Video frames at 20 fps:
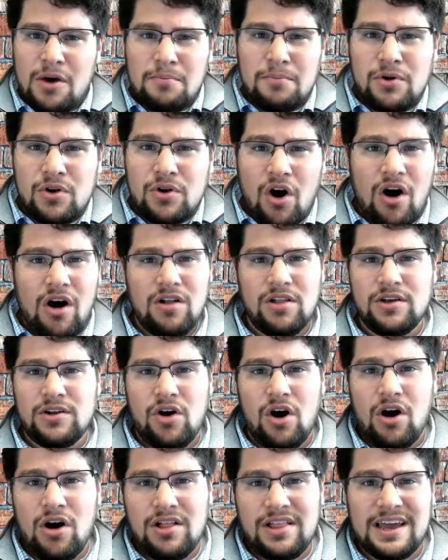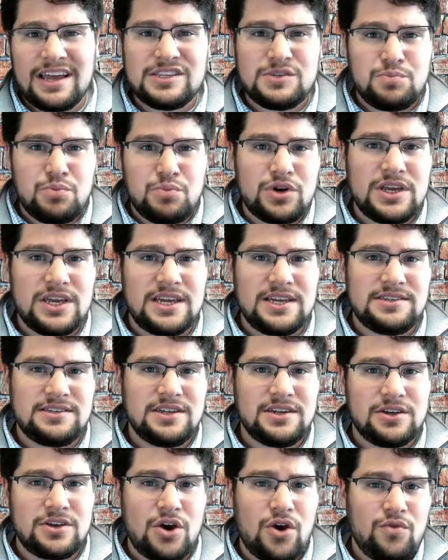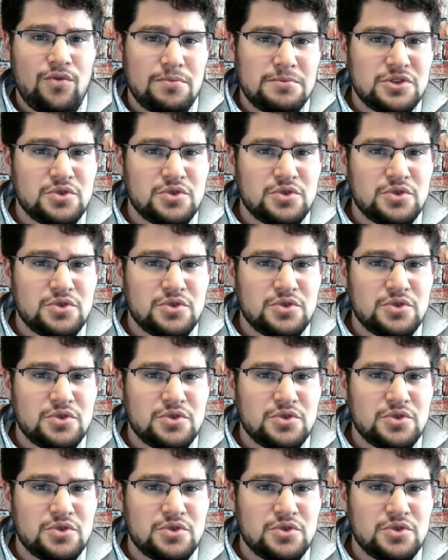but all in all, it's pretty easy to go from